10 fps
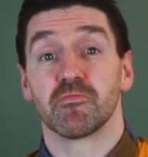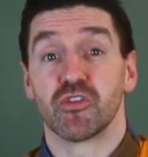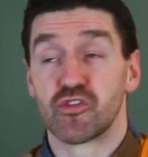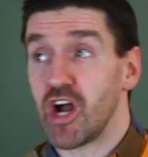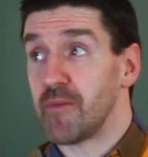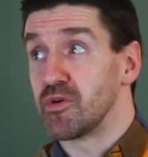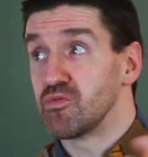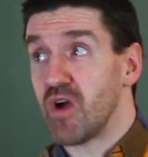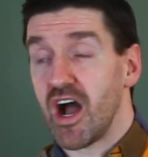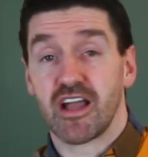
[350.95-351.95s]
drop a
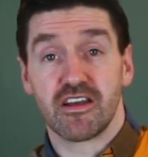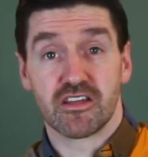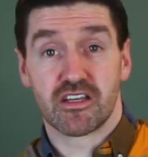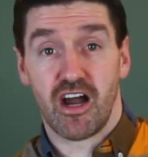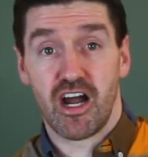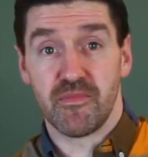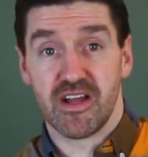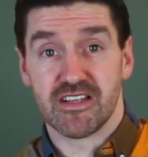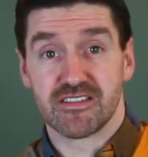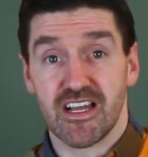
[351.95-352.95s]
rocket in the
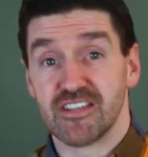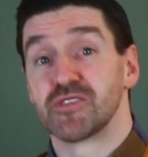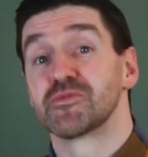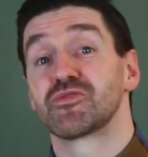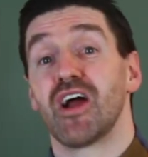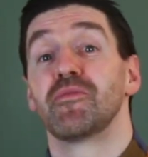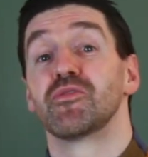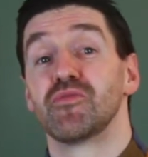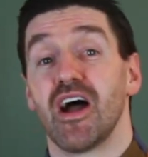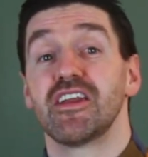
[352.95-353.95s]
comments, and subscribe to
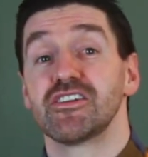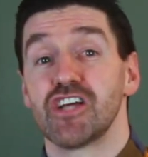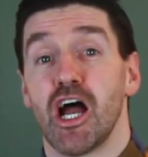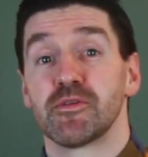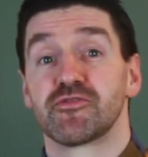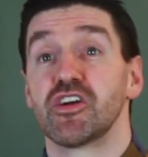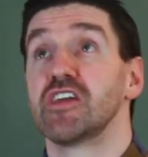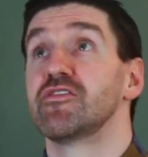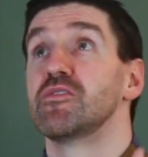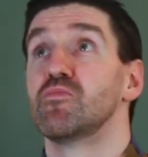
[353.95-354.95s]
Writing Chops for
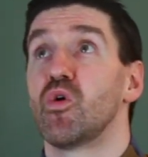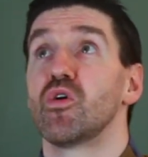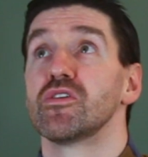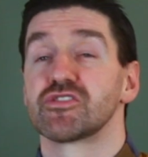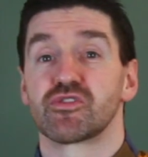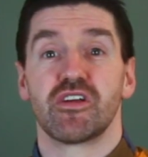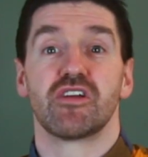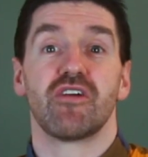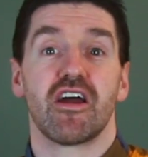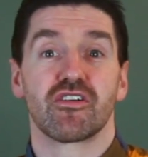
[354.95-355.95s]
even more
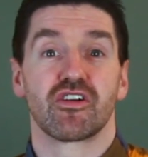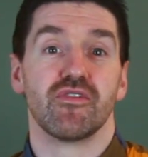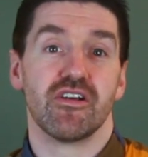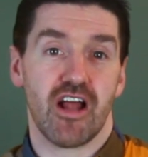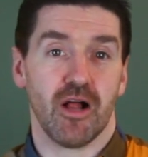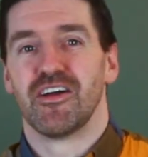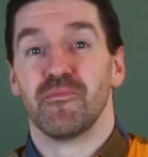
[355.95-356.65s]
screenwriter career help.